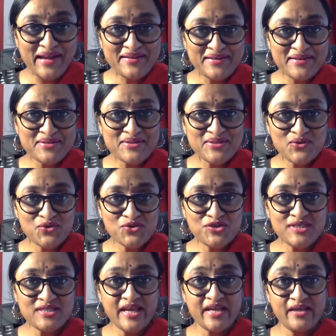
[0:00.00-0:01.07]
Right? And
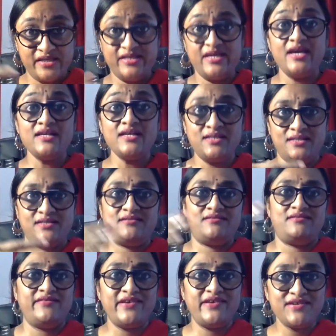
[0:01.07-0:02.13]
so she said,
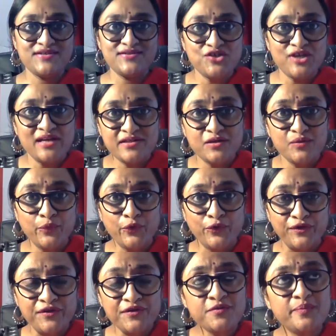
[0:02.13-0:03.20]
yes, there is the shelter
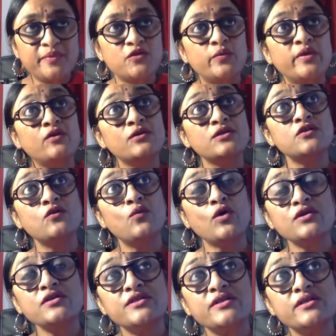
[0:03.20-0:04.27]
component, but we also
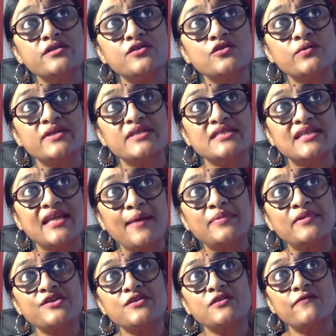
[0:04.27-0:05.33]
wanted to
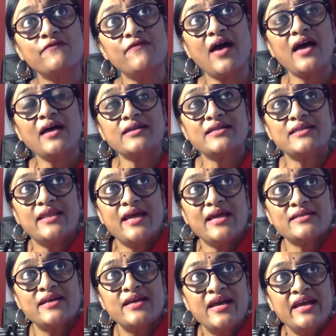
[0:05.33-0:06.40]
establish the fact
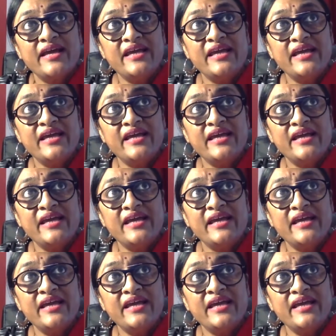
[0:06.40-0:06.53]
that